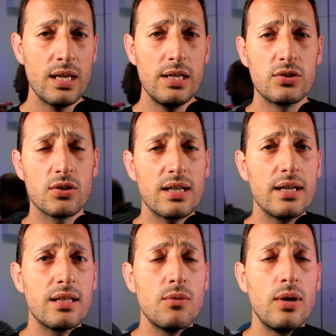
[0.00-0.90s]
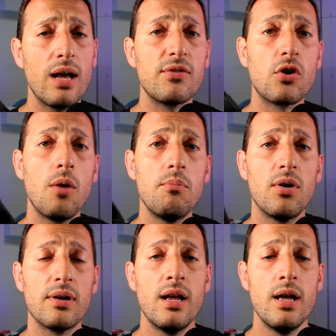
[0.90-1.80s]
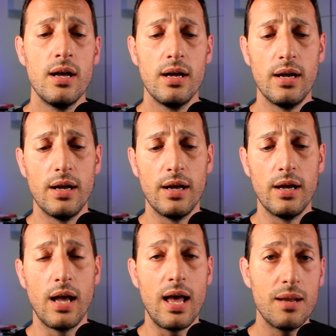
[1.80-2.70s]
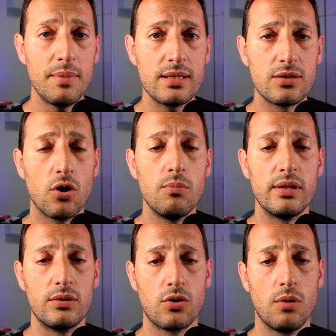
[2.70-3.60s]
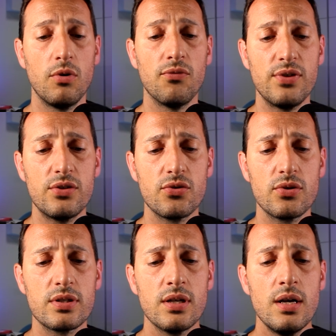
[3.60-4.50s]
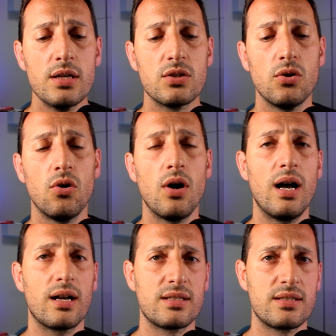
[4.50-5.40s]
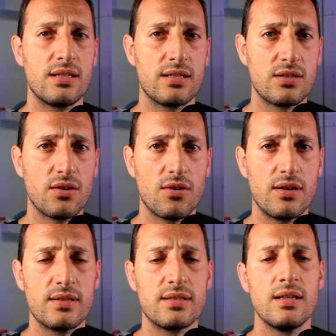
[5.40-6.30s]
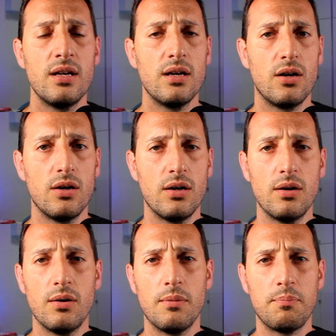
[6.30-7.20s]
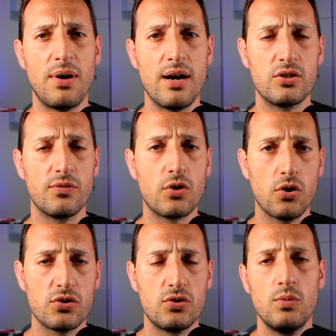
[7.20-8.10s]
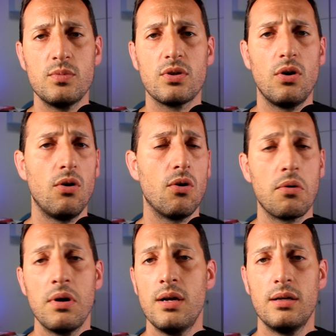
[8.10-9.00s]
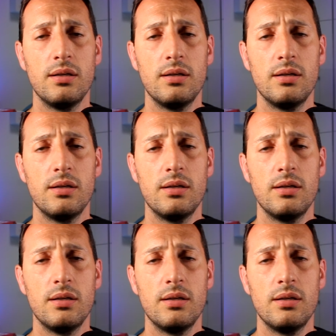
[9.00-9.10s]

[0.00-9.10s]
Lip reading: Each society will have common elements, common features, so accessories, part of costumes, or